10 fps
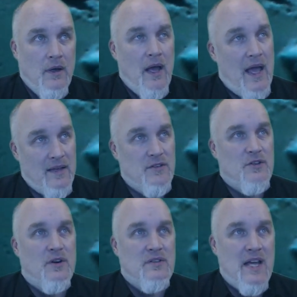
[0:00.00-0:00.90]
As it
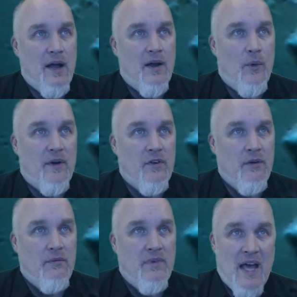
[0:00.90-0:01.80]
turns out,
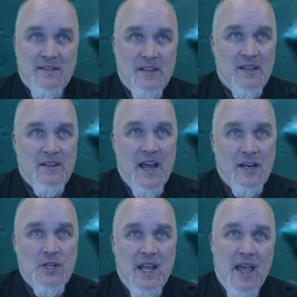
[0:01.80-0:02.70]
however, NASA doesn't
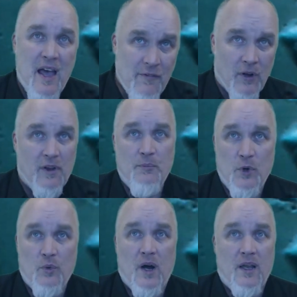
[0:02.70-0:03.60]
actually have all the
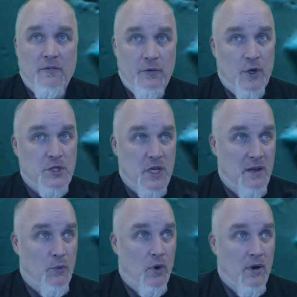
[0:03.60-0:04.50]
moonwalking footage
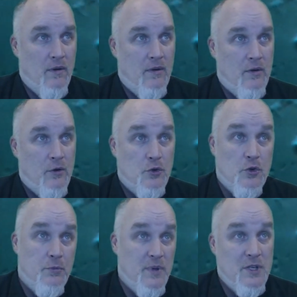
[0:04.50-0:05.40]
anymore.
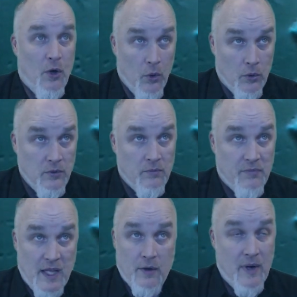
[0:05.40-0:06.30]
Truth be told,
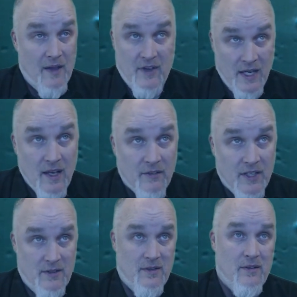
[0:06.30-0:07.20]
they don't have any of
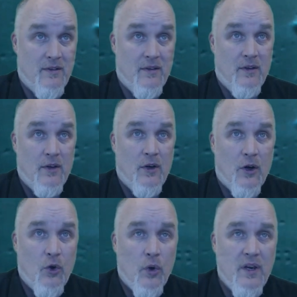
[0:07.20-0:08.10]
it.
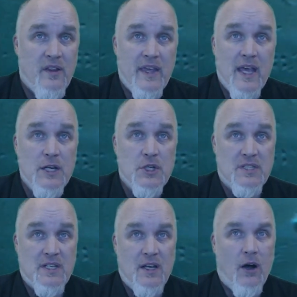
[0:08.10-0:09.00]
According to the
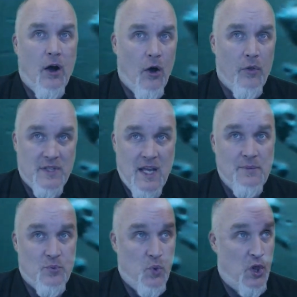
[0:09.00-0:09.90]
agency, all the
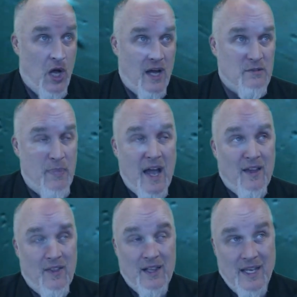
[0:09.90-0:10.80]
tapes were lost back
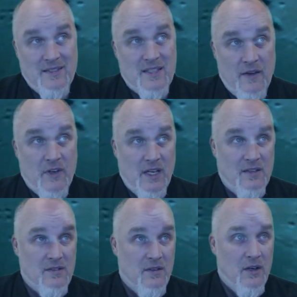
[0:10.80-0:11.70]
in the late 70s.